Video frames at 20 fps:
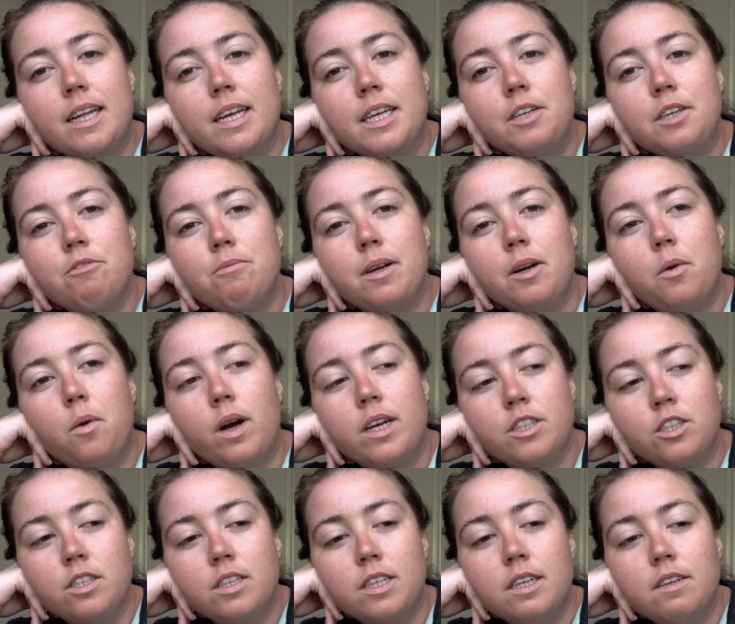that you've been
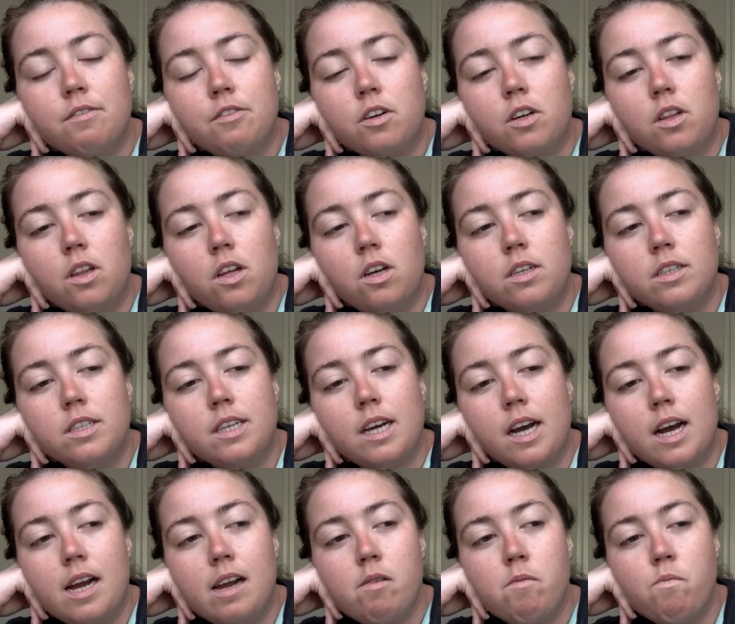questioning for a long
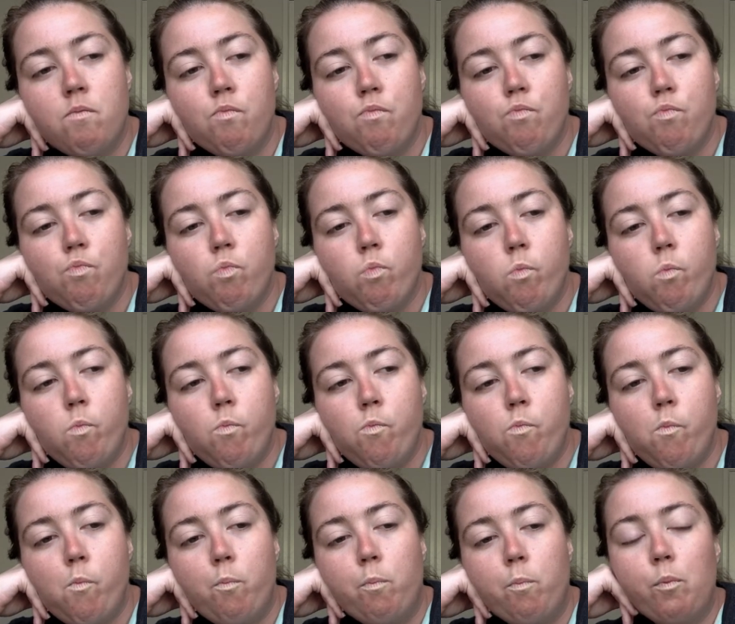time,
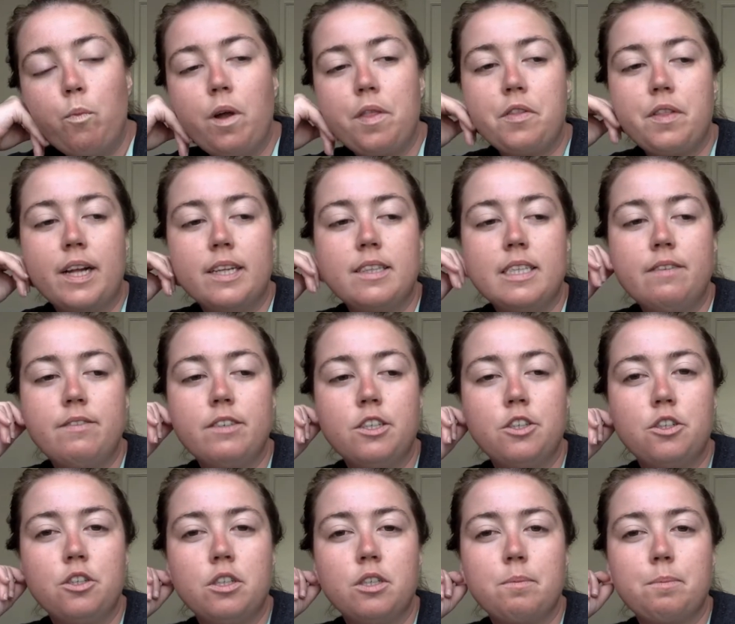whether that's even
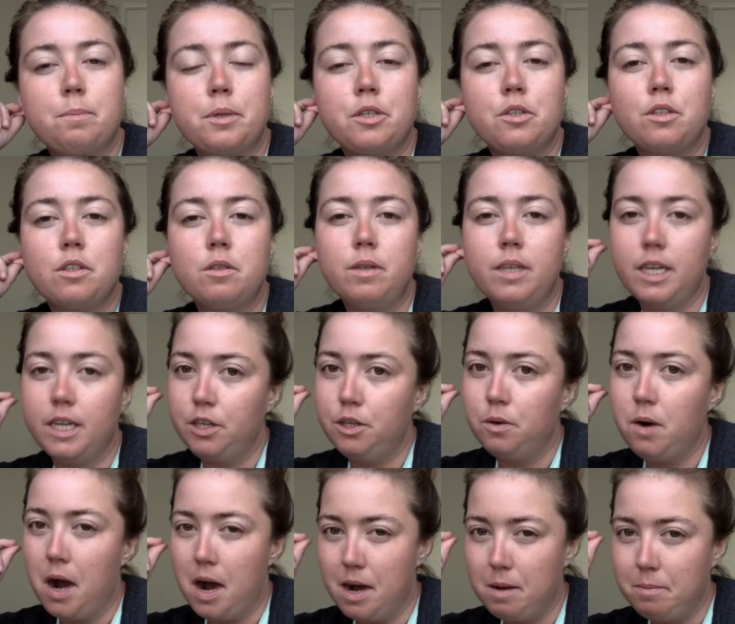just pursuing a
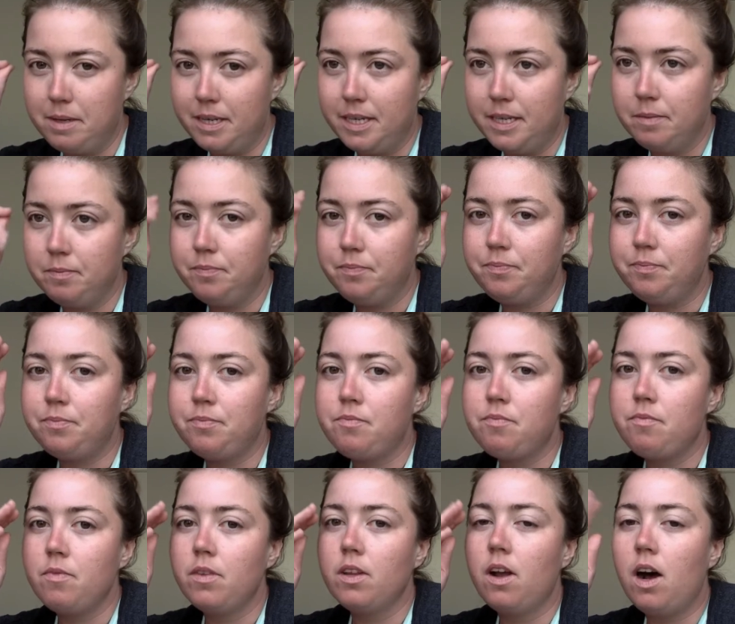new hobby,
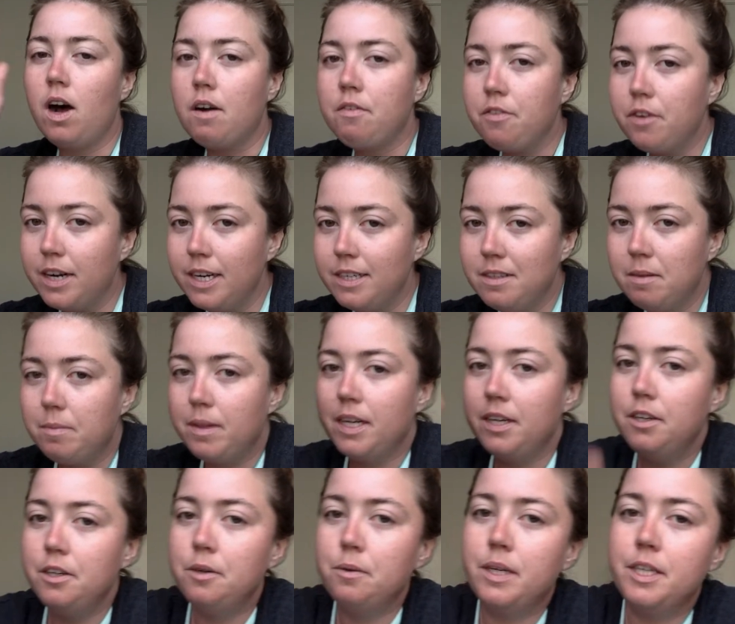offering
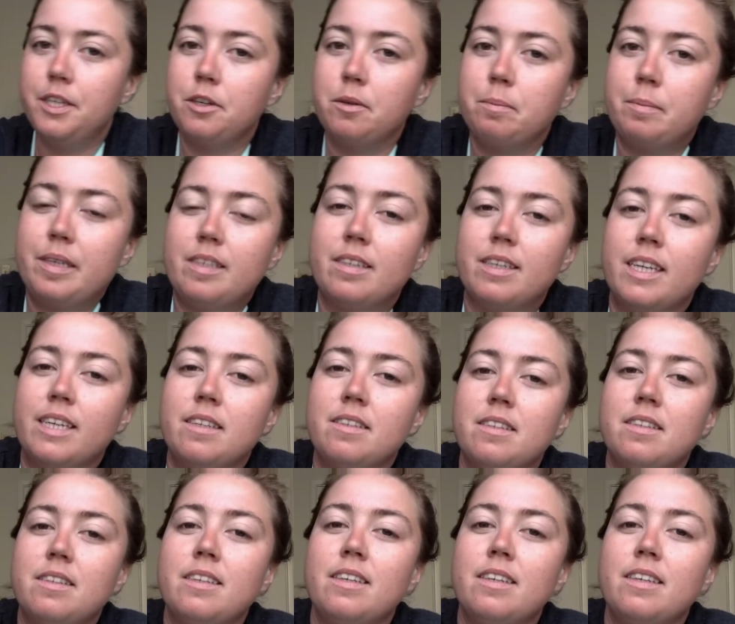something new in your business,